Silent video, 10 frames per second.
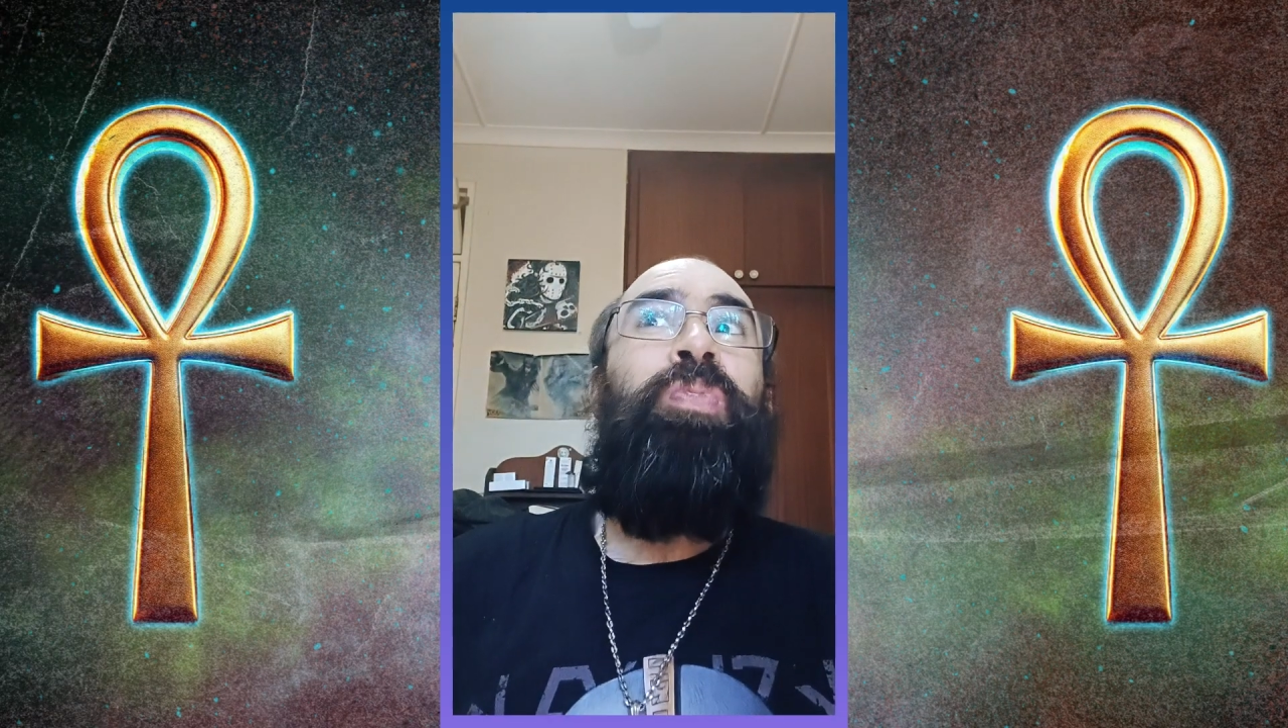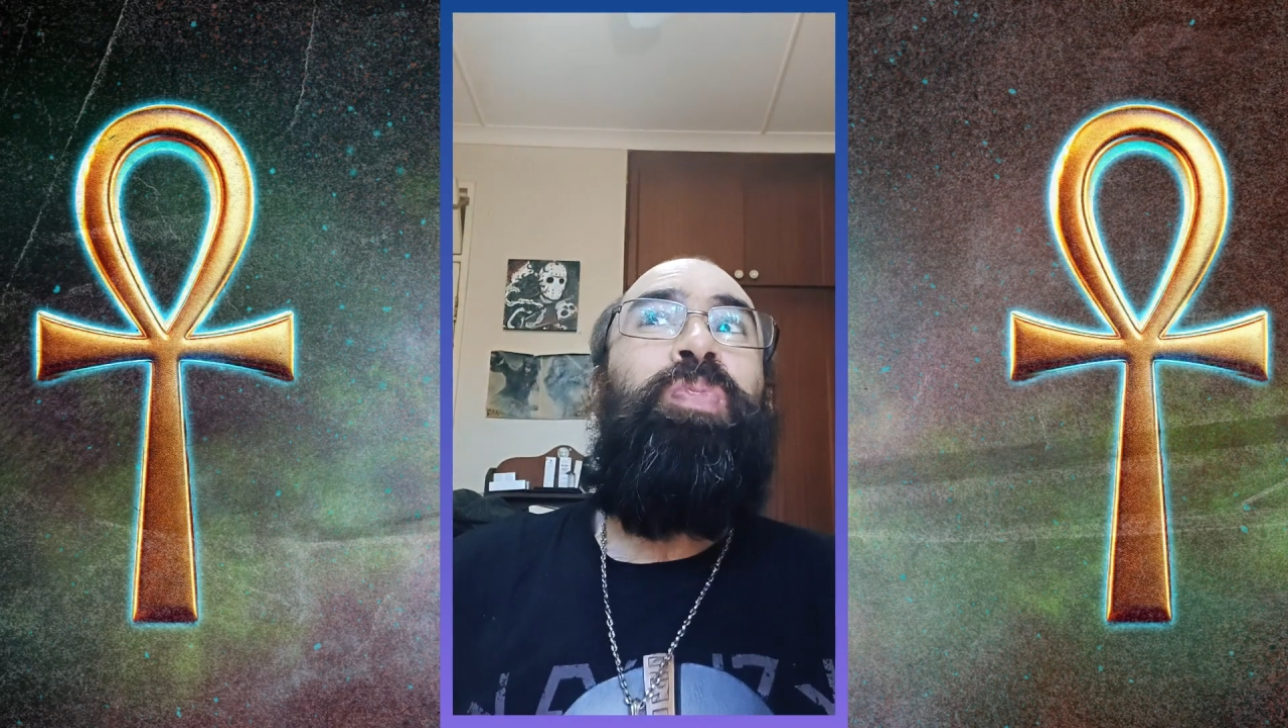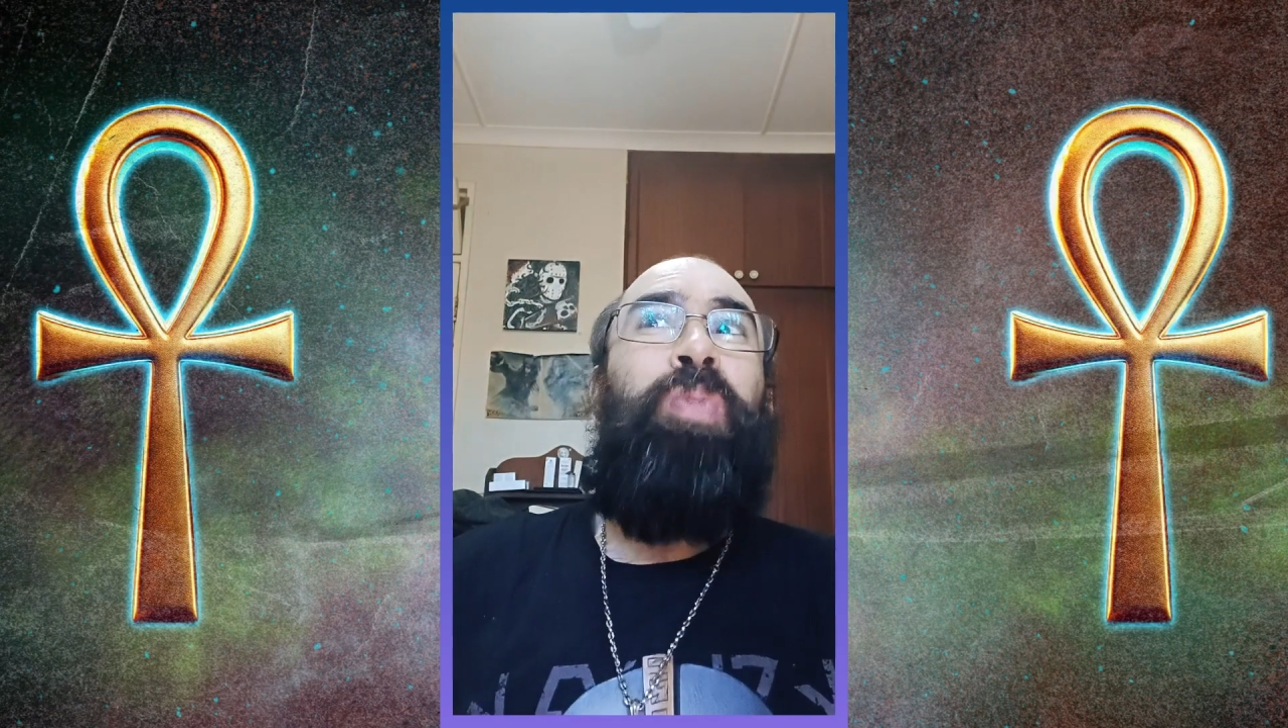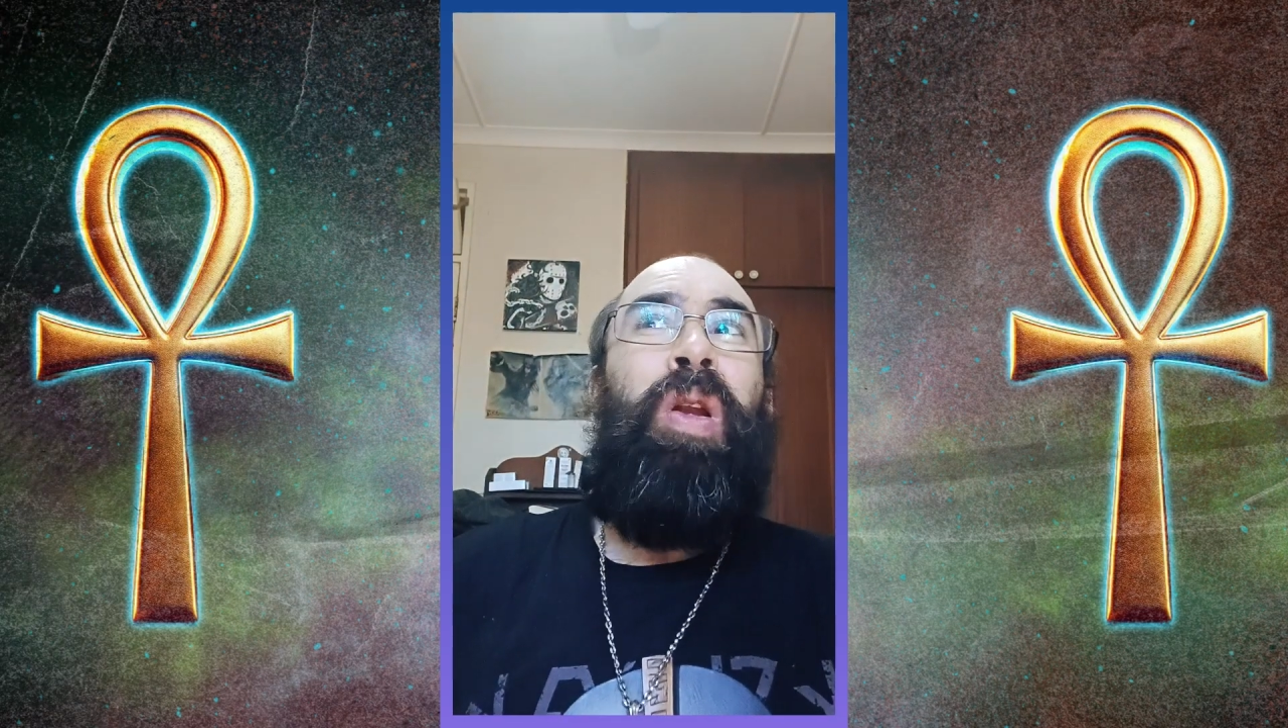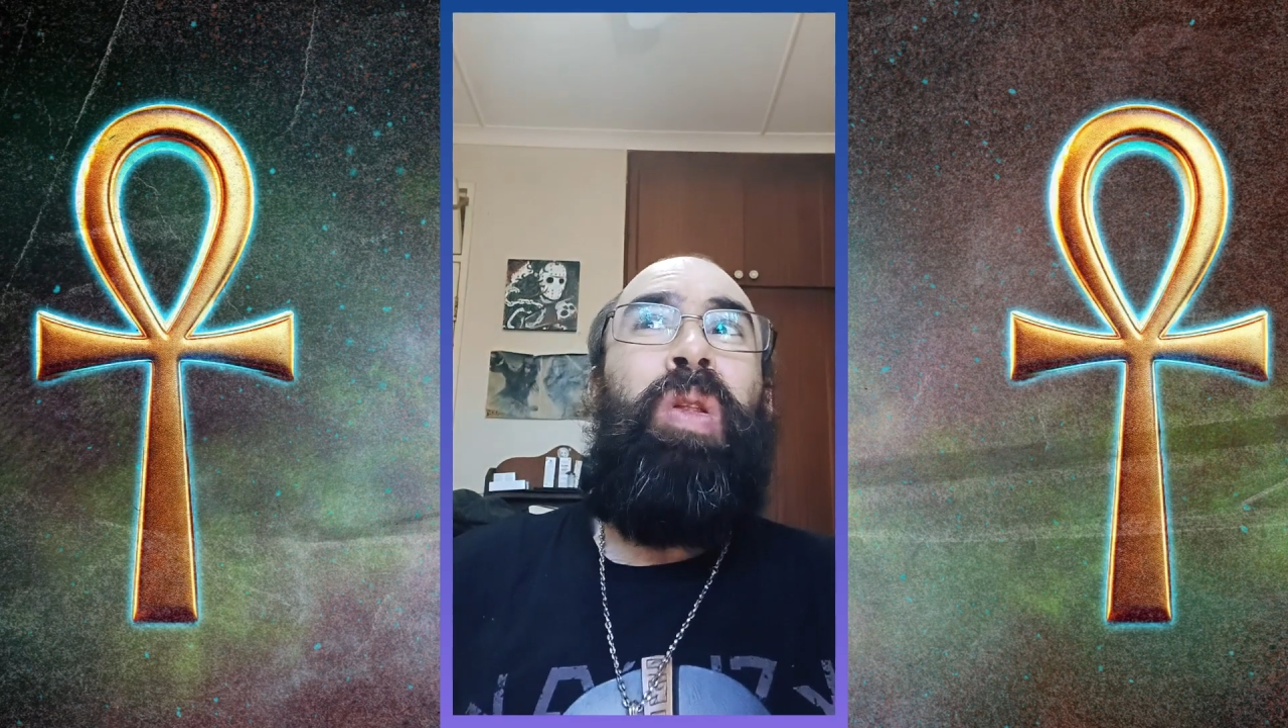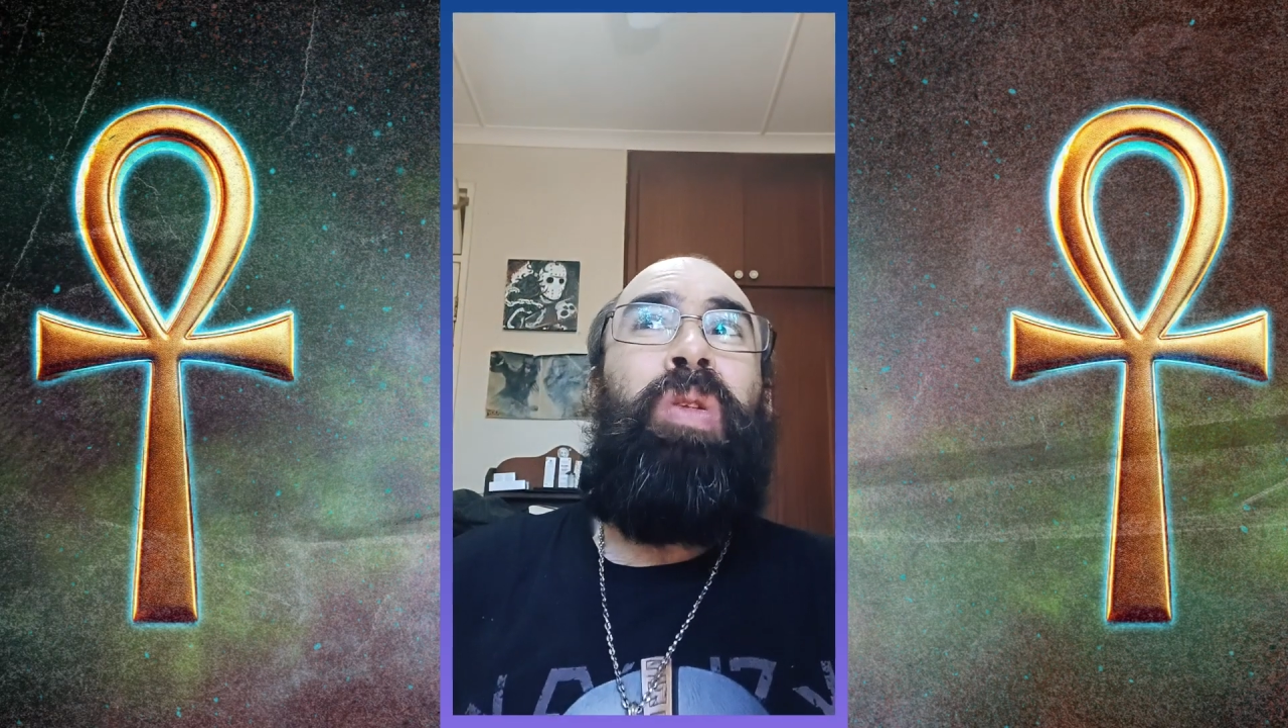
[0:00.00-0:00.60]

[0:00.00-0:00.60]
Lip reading: middle